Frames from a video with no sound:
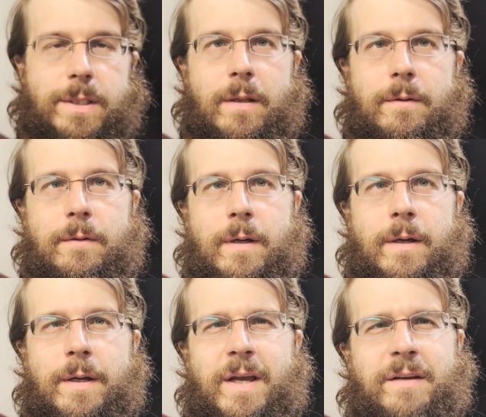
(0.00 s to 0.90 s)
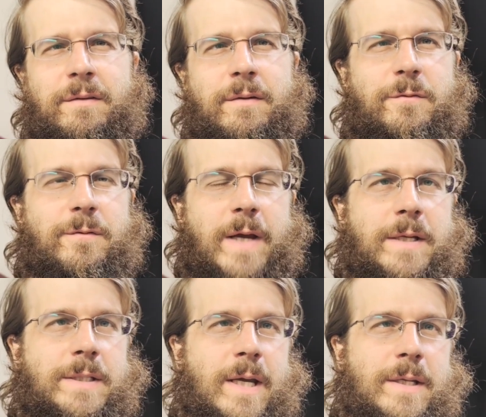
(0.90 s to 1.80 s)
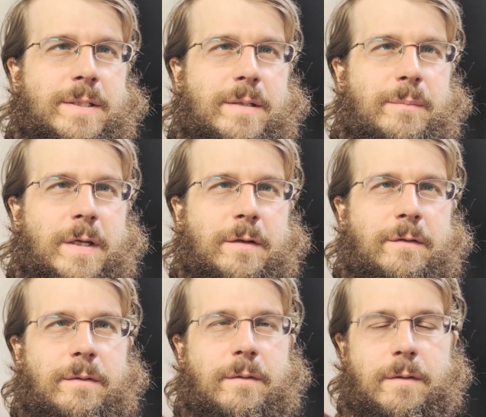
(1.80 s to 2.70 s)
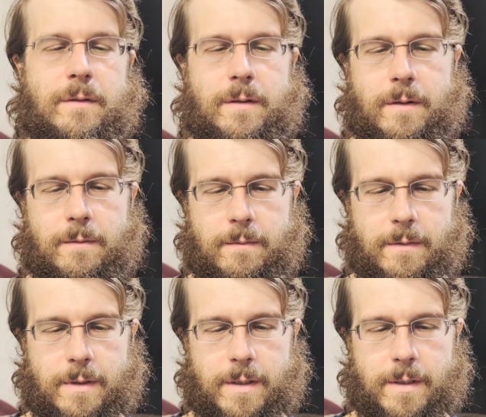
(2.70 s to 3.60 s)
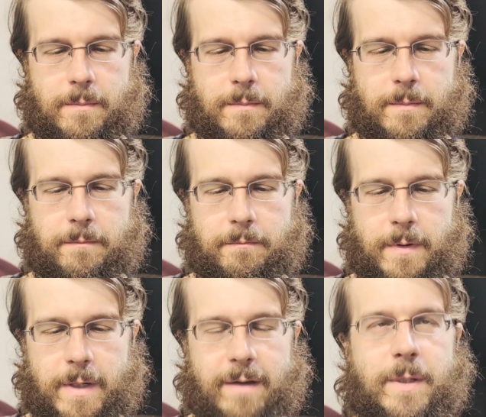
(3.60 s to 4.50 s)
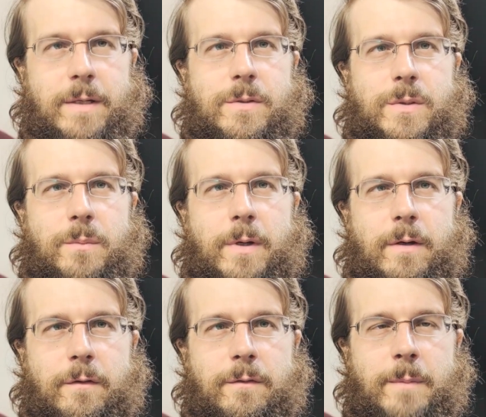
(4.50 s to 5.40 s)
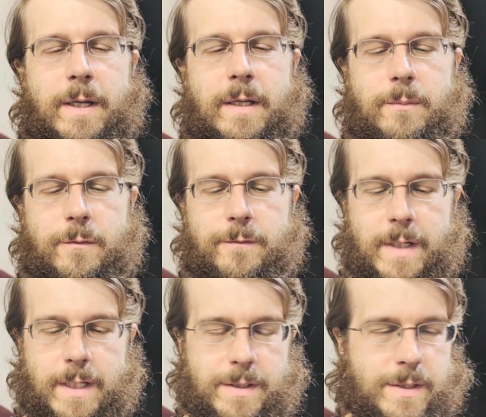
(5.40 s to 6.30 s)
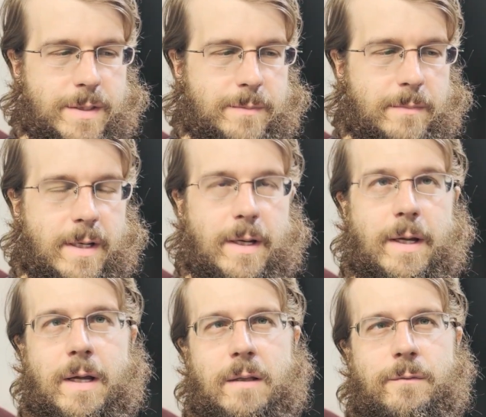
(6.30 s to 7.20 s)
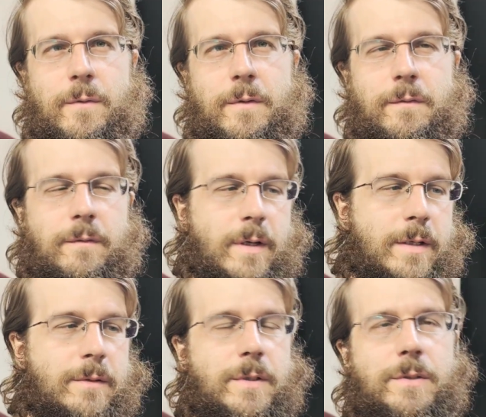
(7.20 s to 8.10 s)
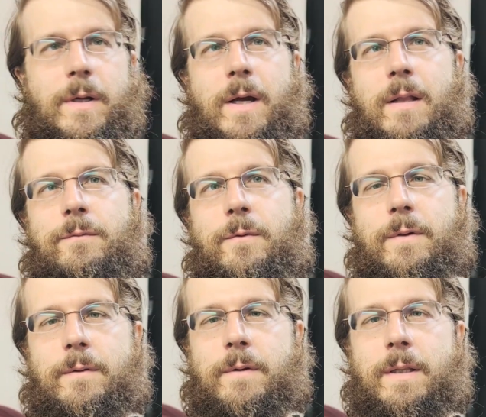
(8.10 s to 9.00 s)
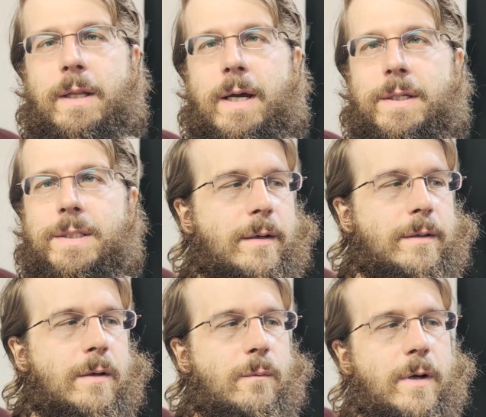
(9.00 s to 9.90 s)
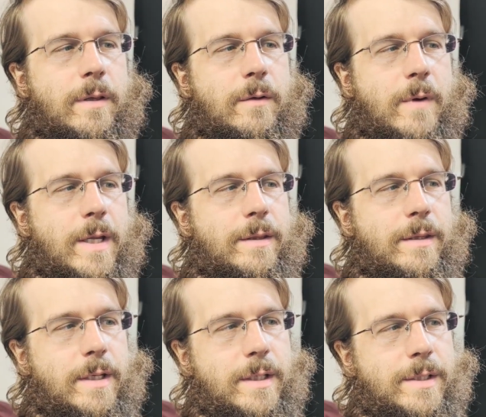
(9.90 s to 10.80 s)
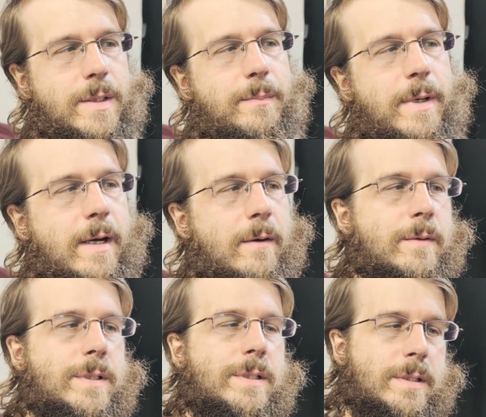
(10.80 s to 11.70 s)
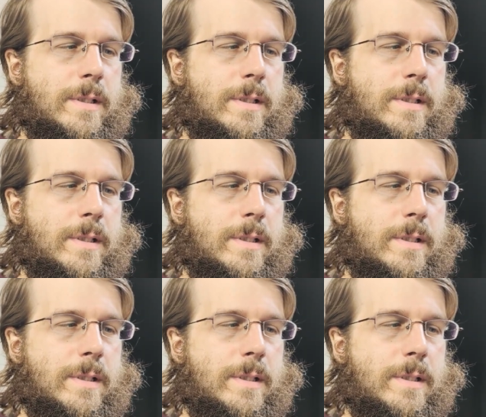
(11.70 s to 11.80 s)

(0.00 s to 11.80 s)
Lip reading: just another excellent fat to add to the mix, you know. I have my usual butters, my animal fats, my olive oils, and I do enjoy olive oil a lot. One of the great things about